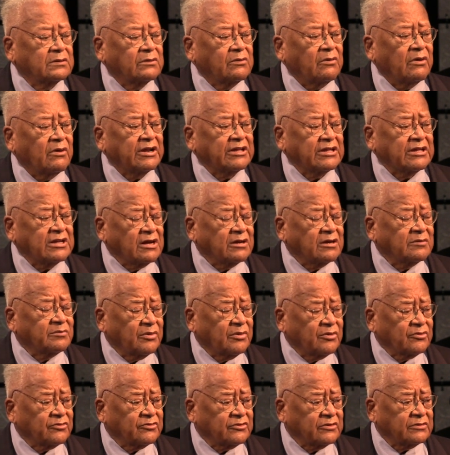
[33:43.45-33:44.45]
quite a young
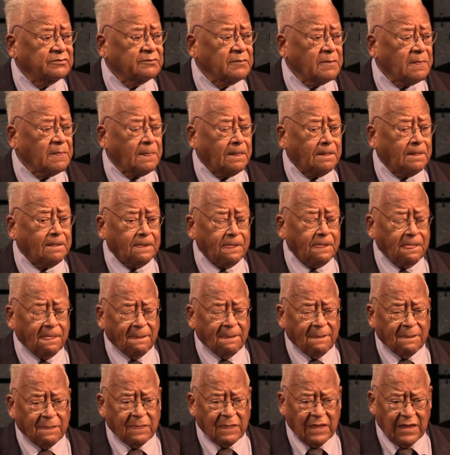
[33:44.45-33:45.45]
person,
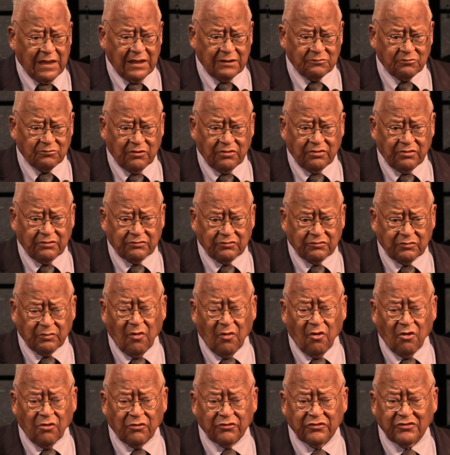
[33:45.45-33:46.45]
and with a
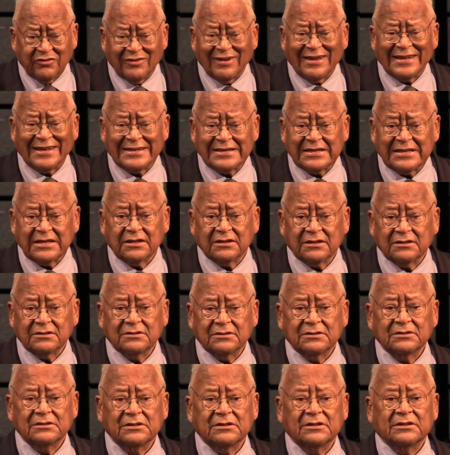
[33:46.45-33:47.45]
small son,
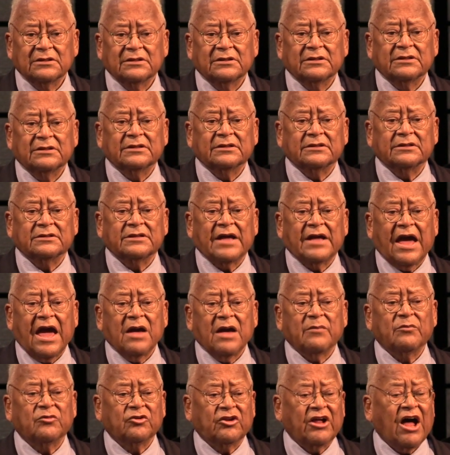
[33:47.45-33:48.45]
and
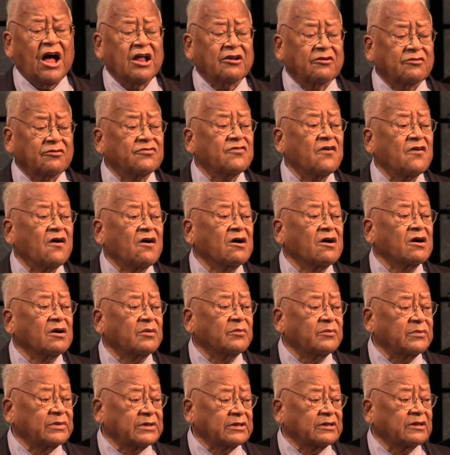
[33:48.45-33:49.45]
hammered out a farm
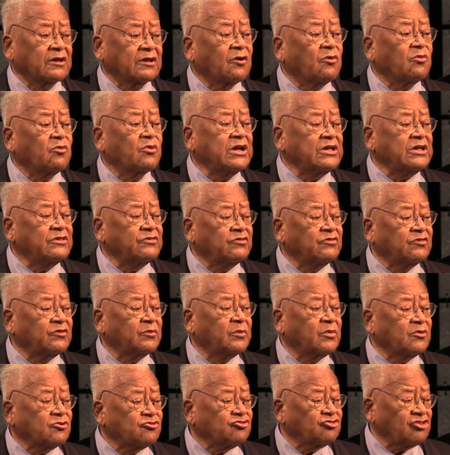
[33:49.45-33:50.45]
in the
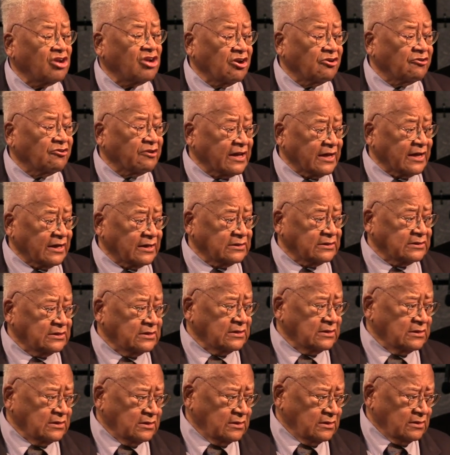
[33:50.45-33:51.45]
Queens Bush area
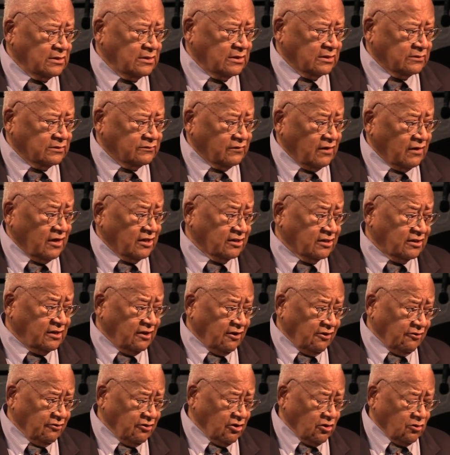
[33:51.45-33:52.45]
of
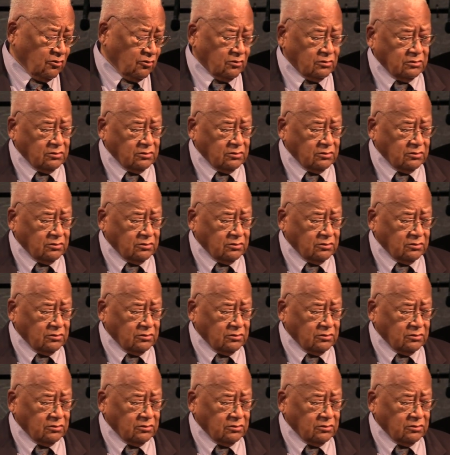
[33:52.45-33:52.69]
Ontario,